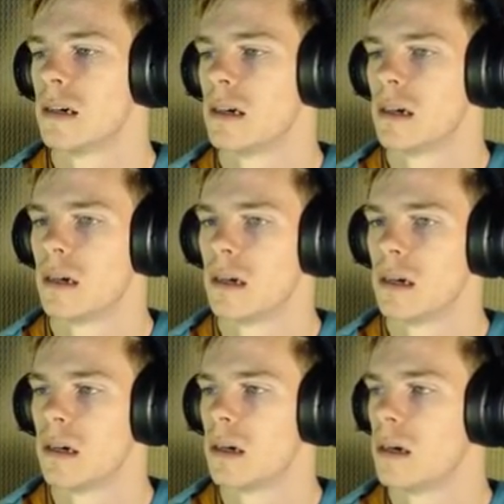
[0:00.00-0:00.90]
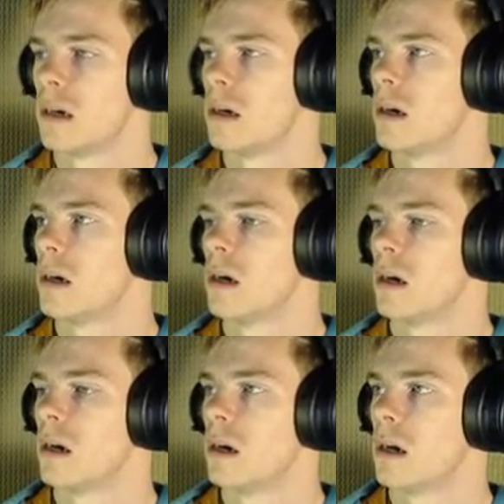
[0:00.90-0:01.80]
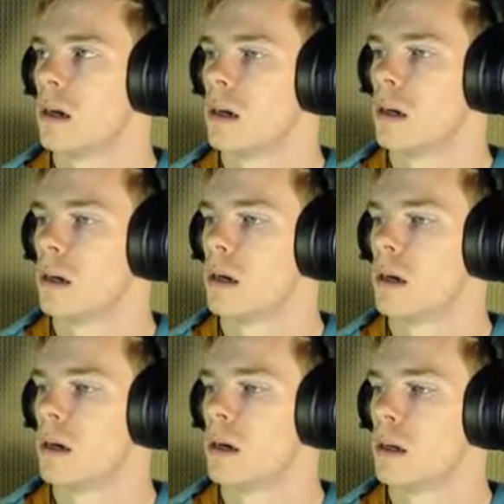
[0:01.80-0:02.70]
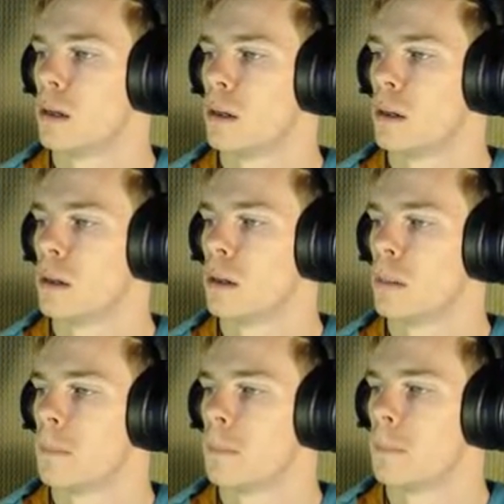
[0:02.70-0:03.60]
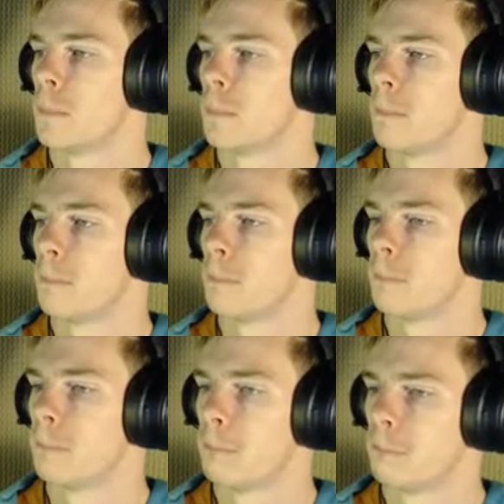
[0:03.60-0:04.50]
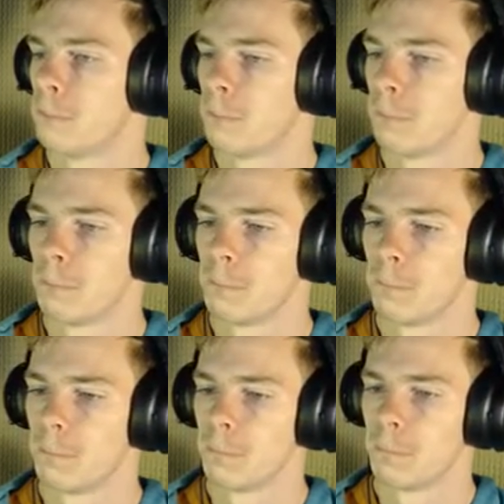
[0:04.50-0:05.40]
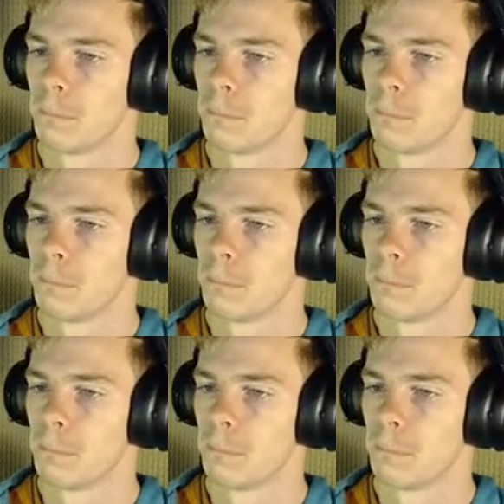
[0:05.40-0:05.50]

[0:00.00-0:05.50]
Nobody speaks.